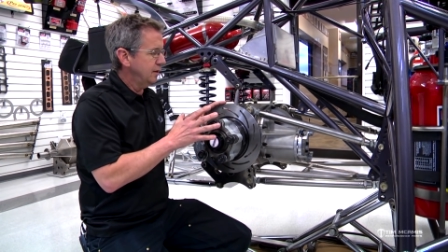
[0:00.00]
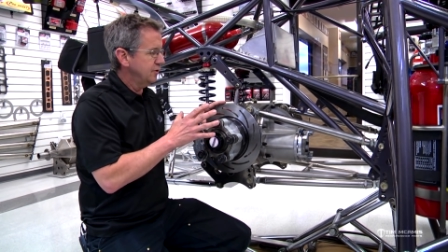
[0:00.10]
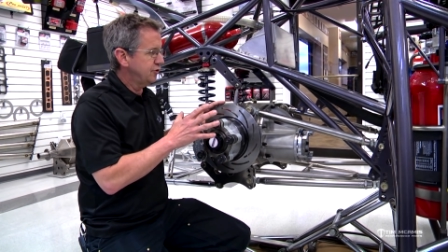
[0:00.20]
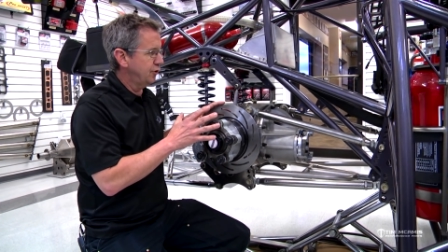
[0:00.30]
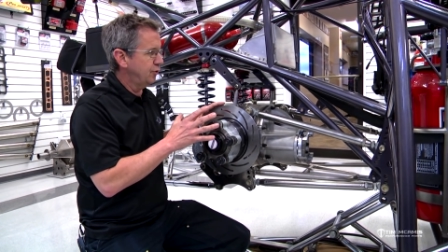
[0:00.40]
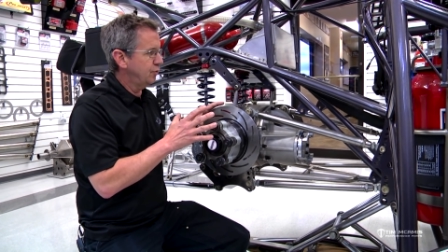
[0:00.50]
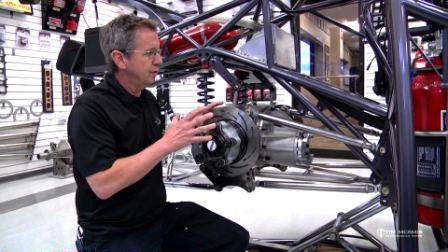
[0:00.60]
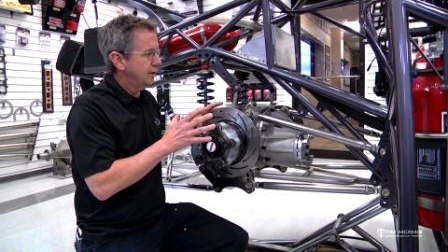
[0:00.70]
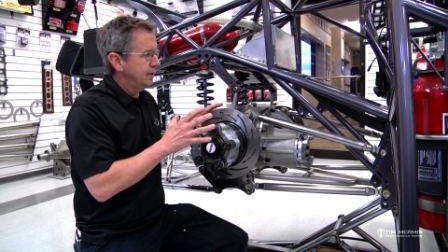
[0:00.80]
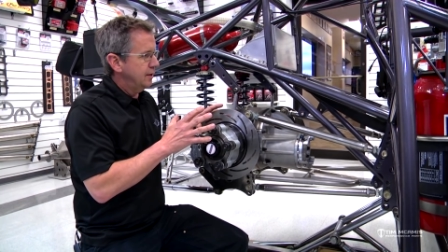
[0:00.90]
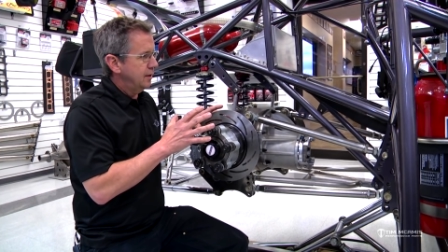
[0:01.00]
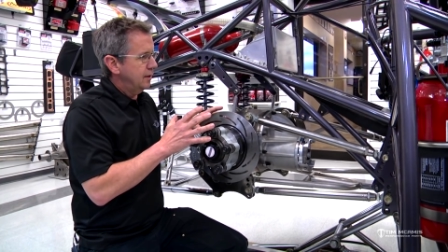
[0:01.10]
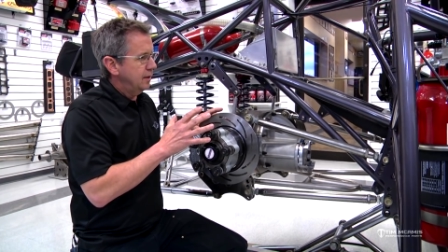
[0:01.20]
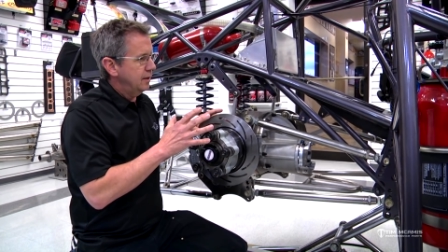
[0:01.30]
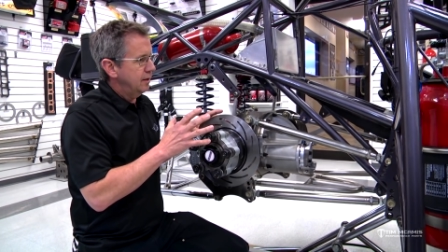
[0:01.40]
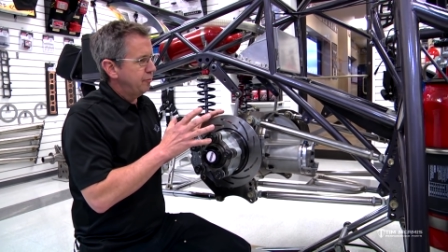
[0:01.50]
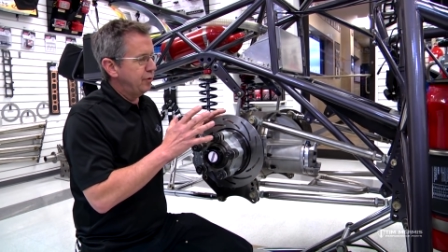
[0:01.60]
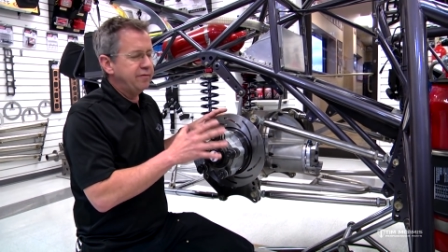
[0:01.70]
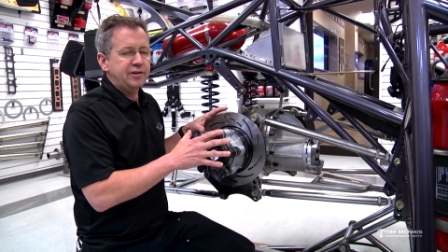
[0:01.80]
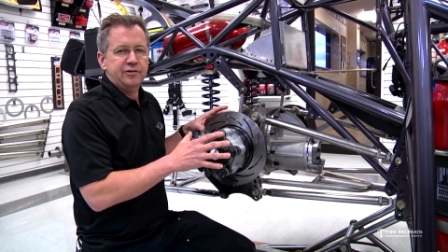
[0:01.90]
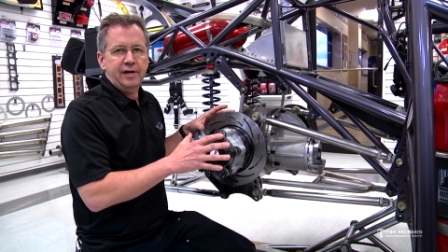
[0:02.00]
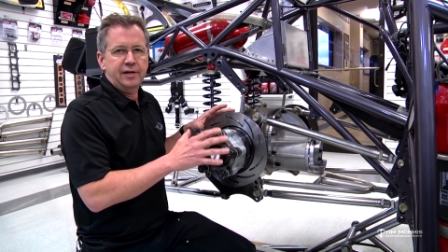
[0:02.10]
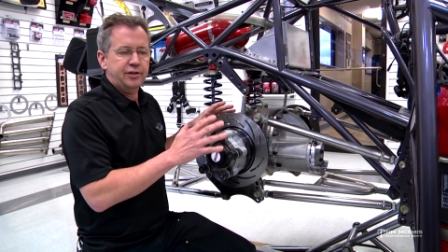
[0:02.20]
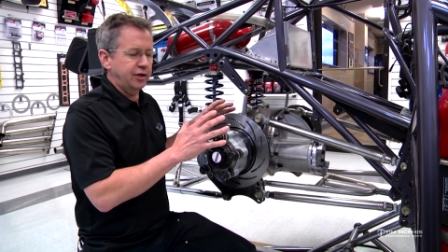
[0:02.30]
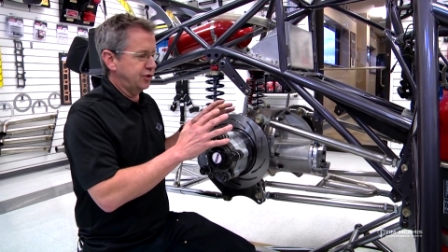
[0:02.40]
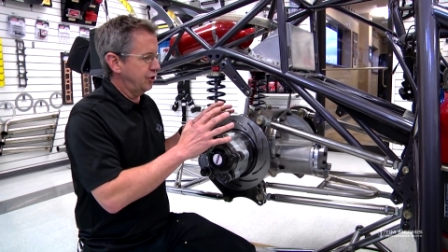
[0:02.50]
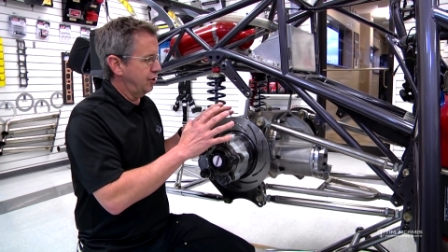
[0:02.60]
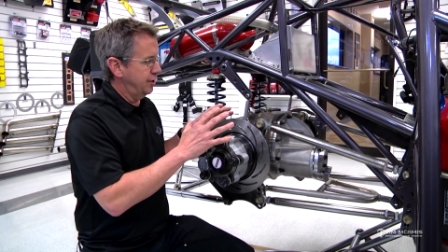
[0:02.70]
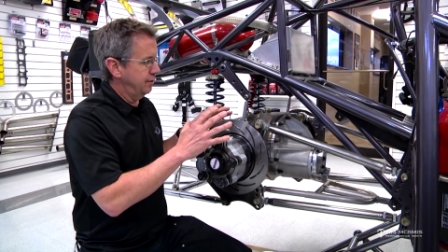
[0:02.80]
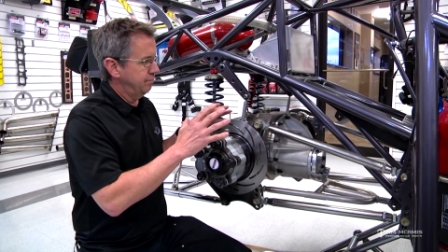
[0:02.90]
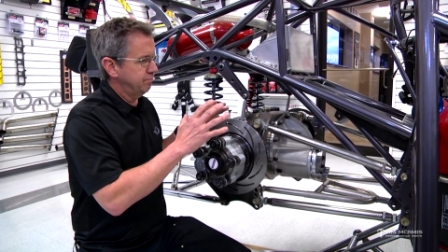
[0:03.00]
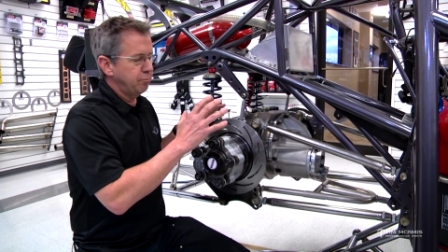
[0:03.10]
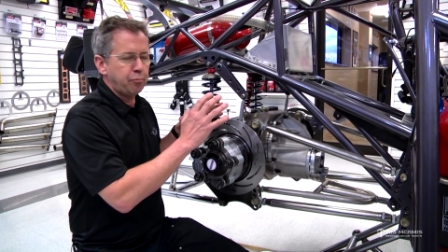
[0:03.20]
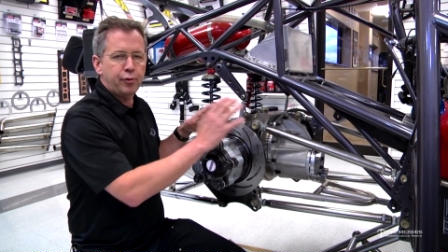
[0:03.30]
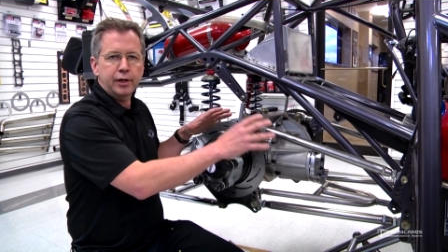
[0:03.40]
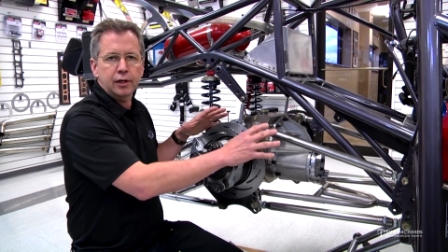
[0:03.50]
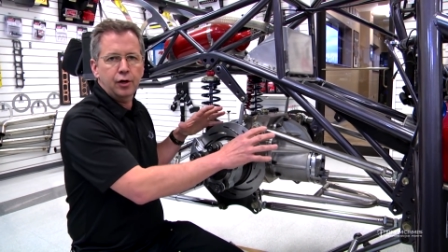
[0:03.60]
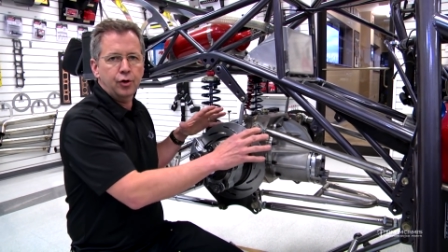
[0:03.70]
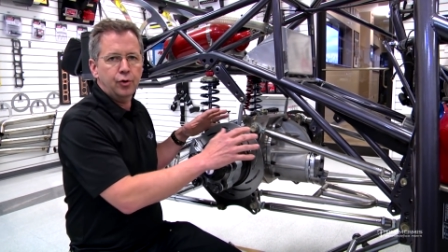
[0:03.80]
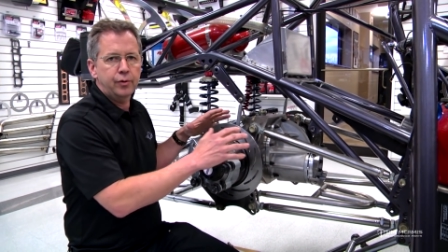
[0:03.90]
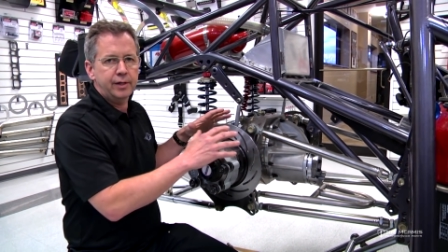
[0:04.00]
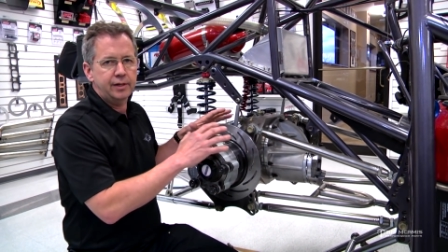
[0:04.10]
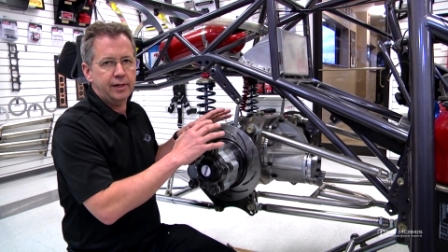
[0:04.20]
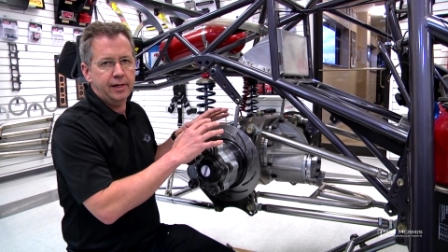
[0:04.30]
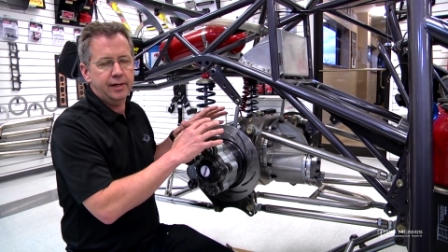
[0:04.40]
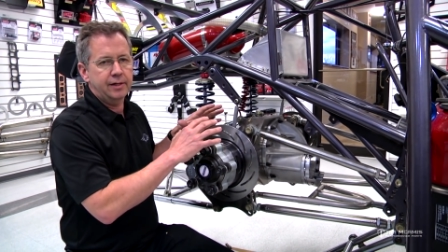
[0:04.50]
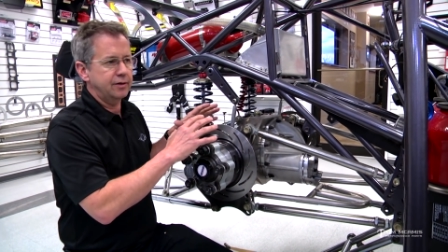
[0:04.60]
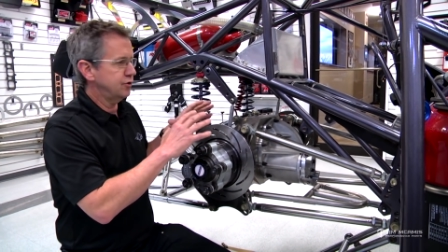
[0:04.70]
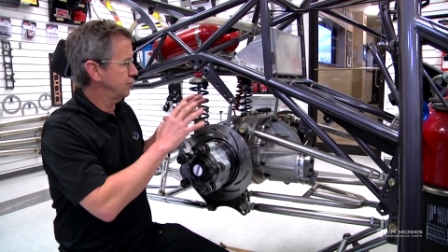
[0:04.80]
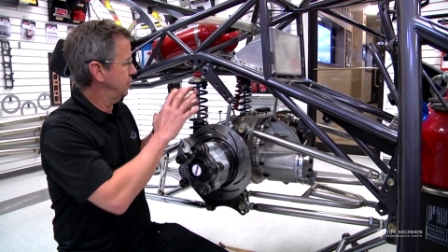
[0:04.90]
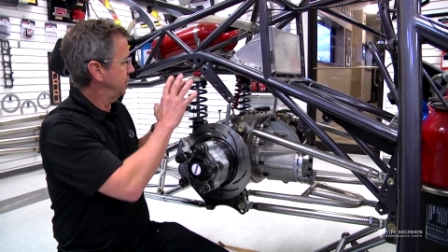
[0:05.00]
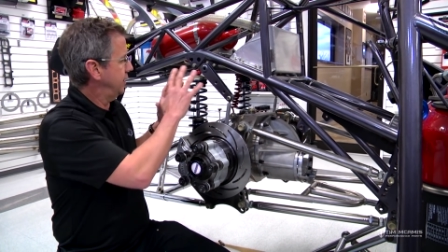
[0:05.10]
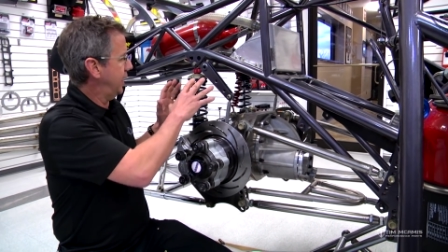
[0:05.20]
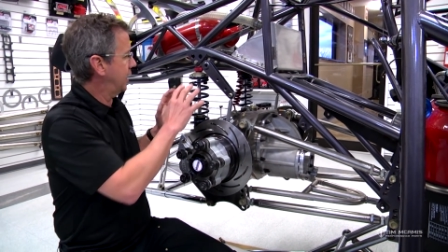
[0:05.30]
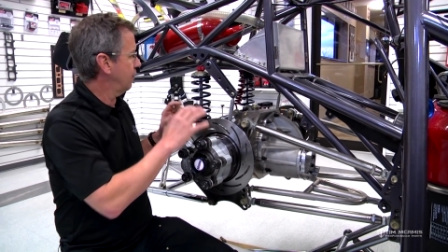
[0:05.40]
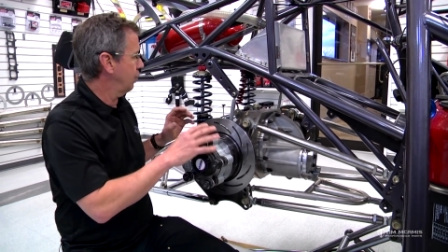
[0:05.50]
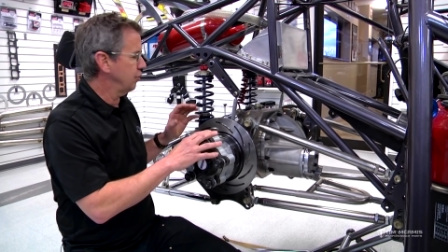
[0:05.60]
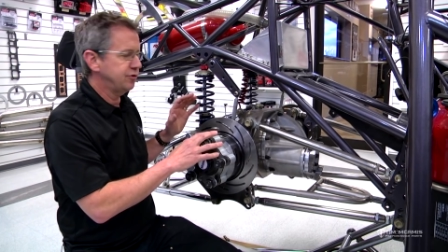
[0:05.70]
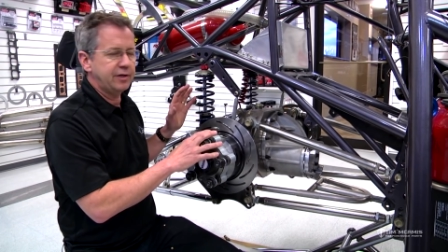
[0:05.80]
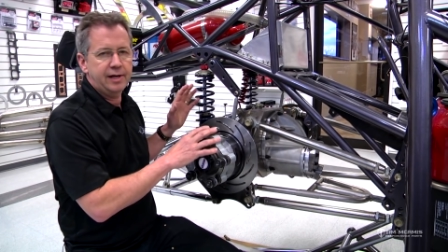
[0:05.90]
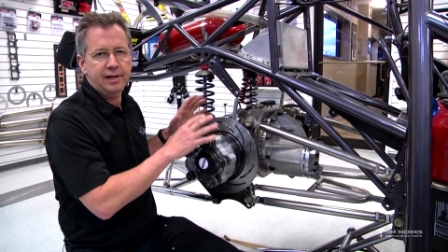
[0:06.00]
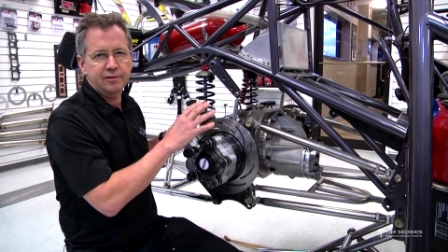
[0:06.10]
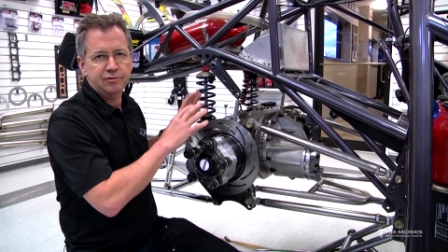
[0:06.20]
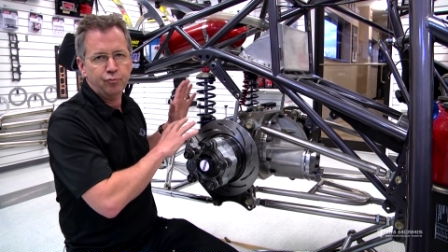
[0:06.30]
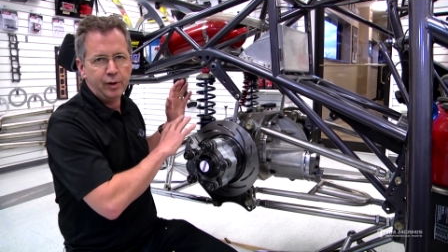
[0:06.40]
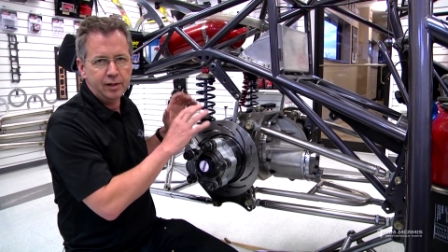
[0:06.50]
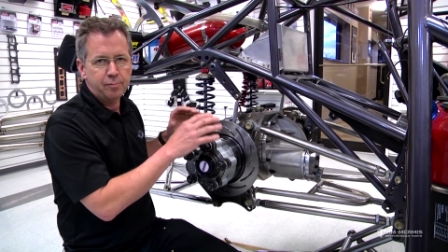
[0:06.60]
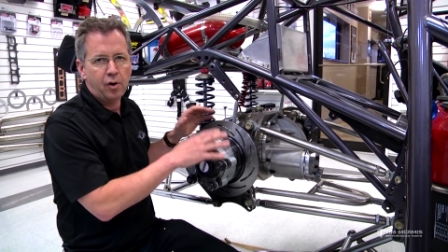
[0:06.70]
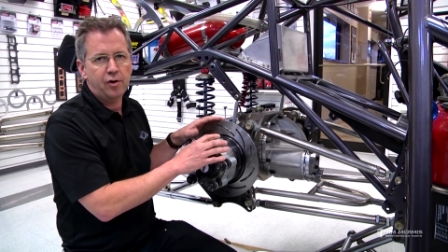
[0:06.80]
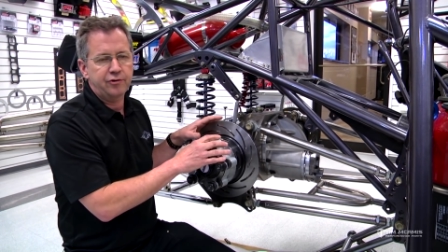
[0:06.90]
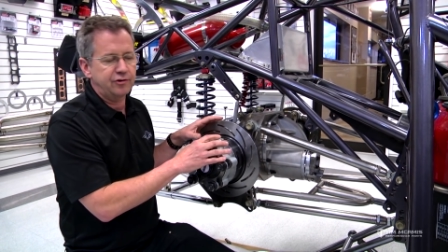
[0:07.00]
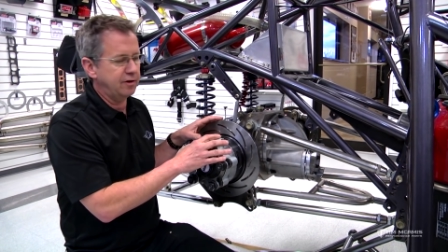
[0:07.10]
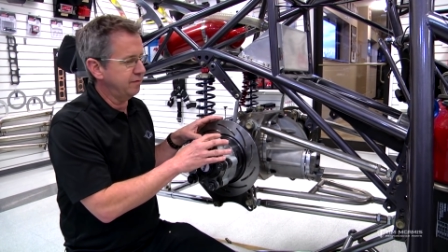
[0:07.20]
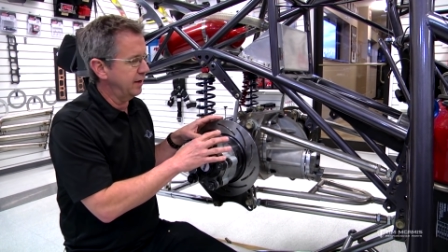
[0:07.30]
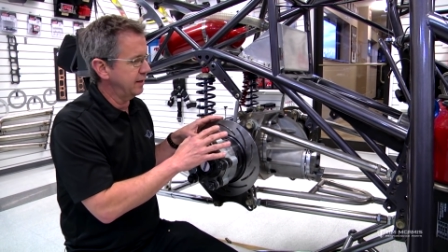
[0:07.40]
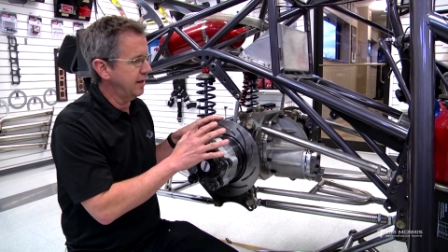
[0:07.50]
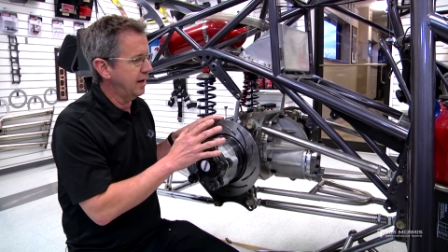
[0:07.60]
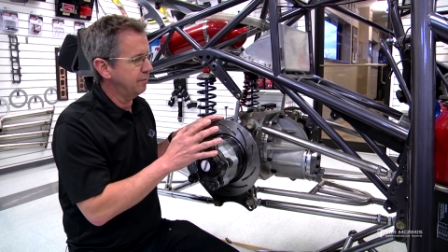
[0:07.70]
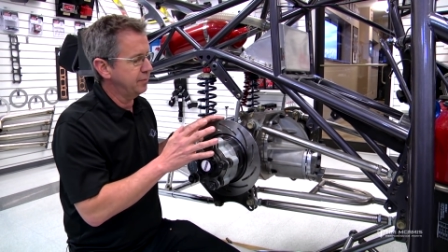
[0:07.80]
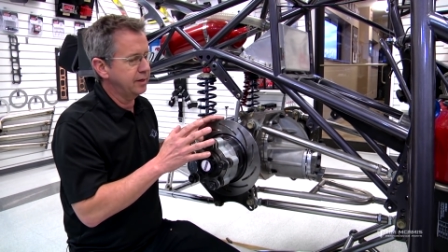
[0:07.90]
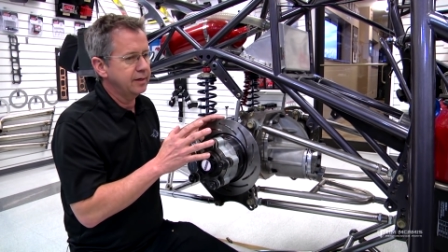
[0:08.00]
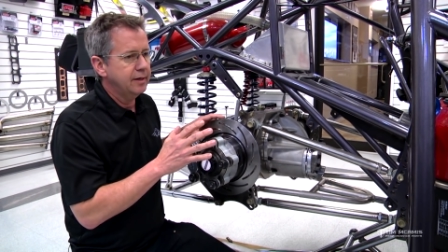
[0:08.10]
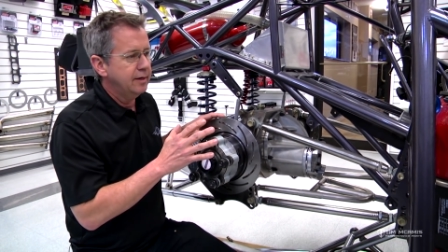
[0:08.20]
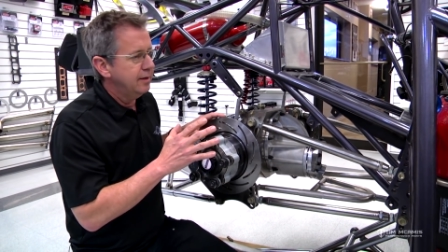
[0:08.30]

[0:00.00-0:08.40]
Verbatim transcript: So previously I touched on preload and, and anti-roll settings and wheelie bars and stuff like that, but